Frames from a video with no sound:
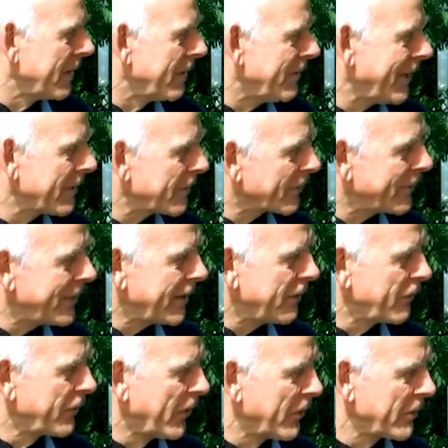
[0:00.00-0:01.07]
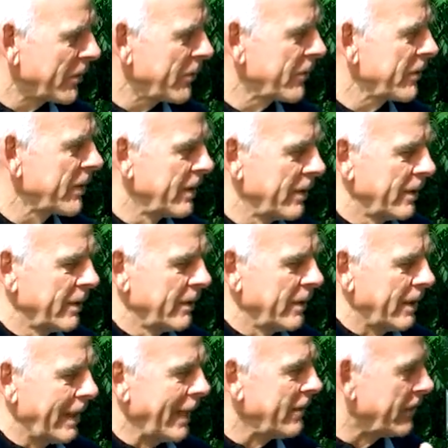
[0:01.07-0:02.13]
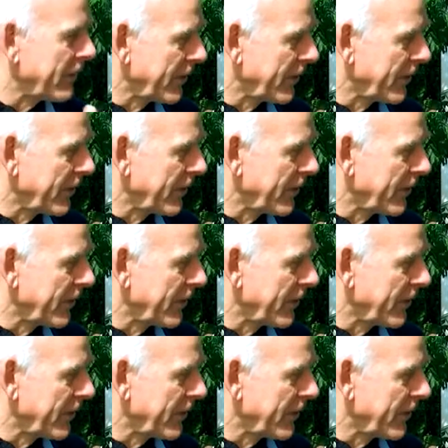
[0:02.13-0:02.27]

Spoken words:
That creates focus at the